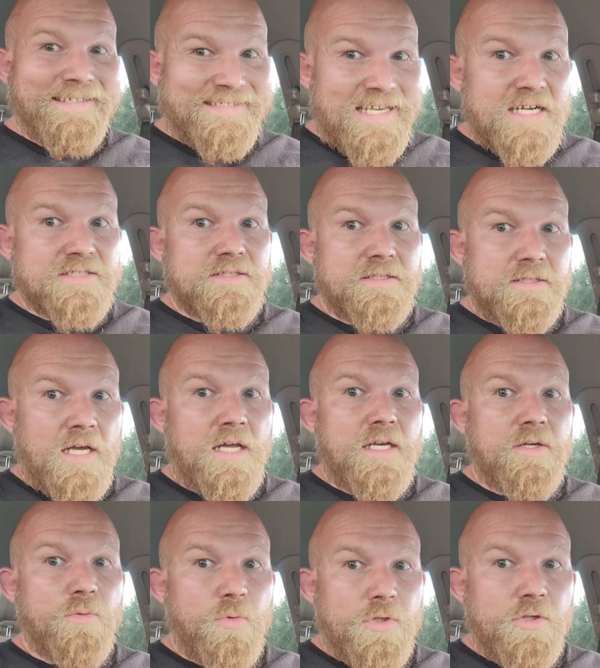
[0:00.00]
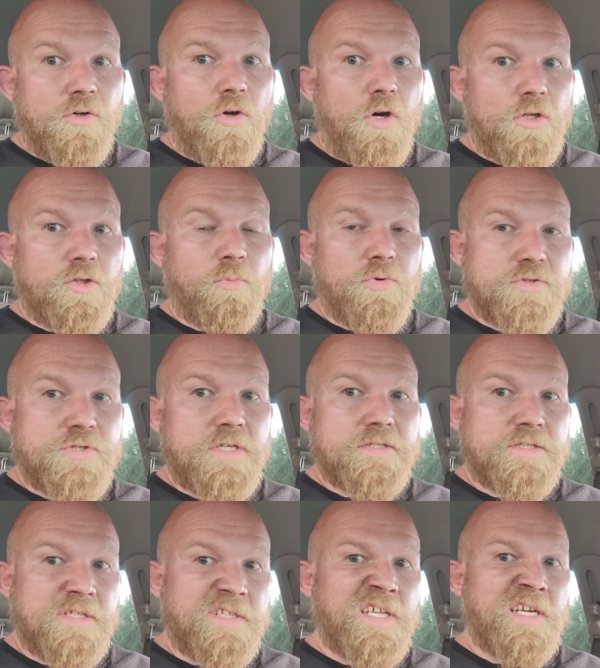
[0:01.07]
it's actually not a real
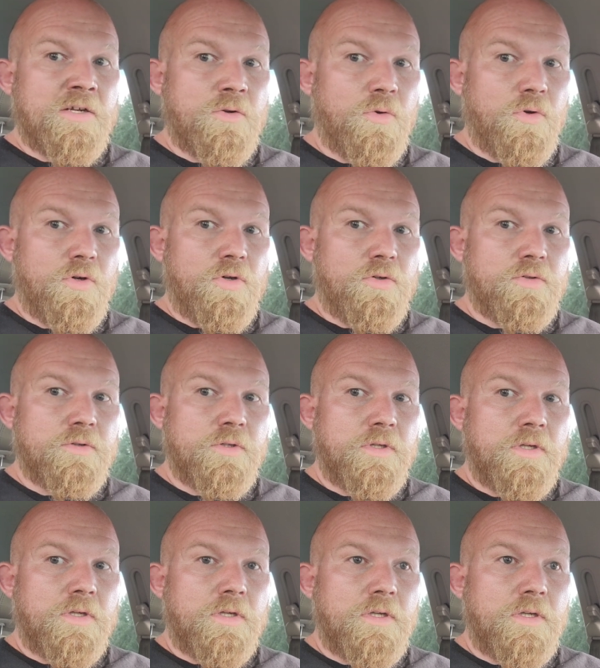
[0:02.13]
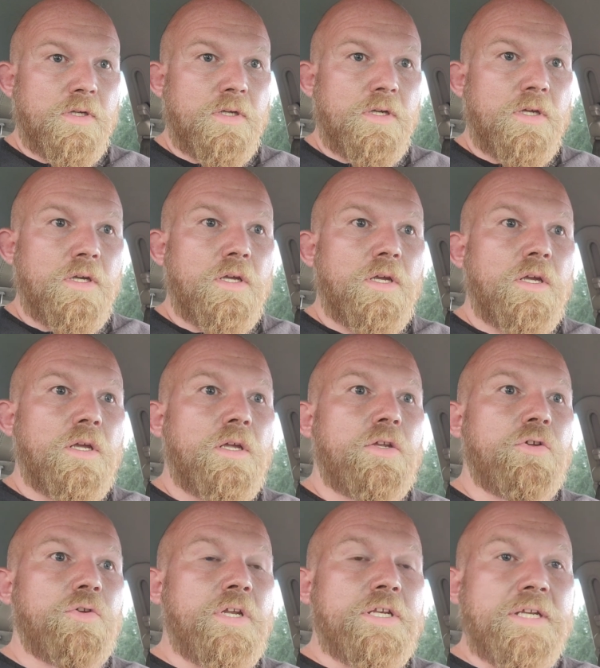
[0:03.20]
100% synthetic oil.
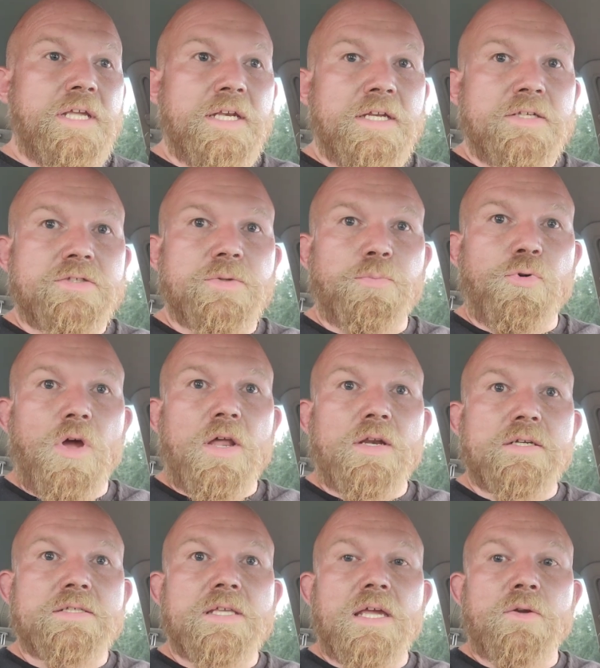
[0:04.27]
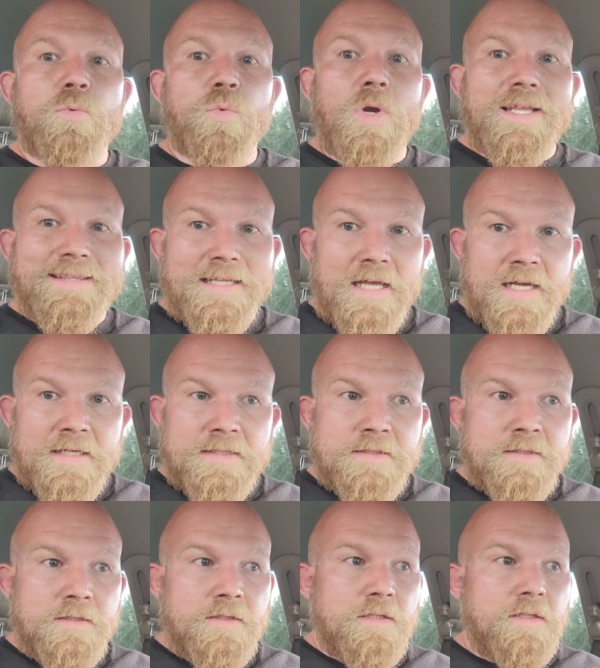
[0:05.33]
You need to get into products like
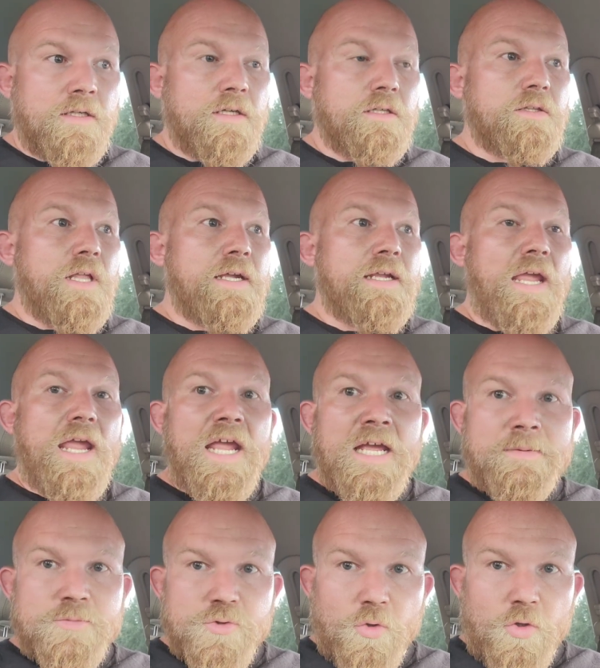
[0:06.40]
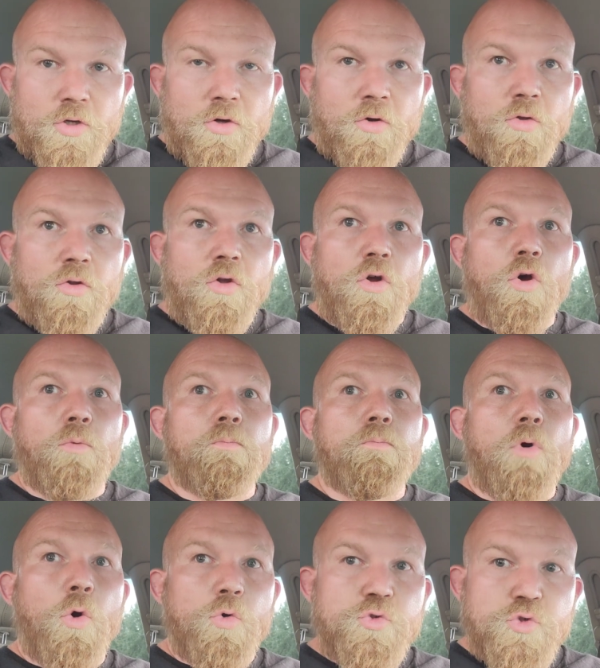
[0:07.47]
Redline, like Amsoil,
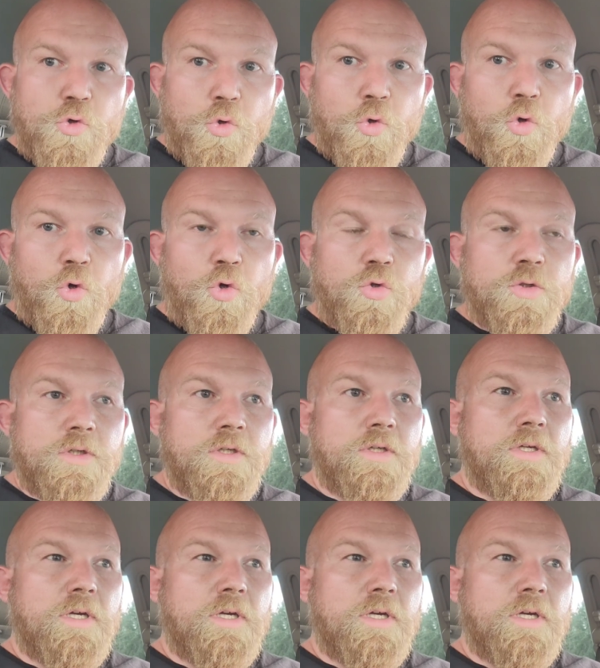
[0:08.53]
Motul.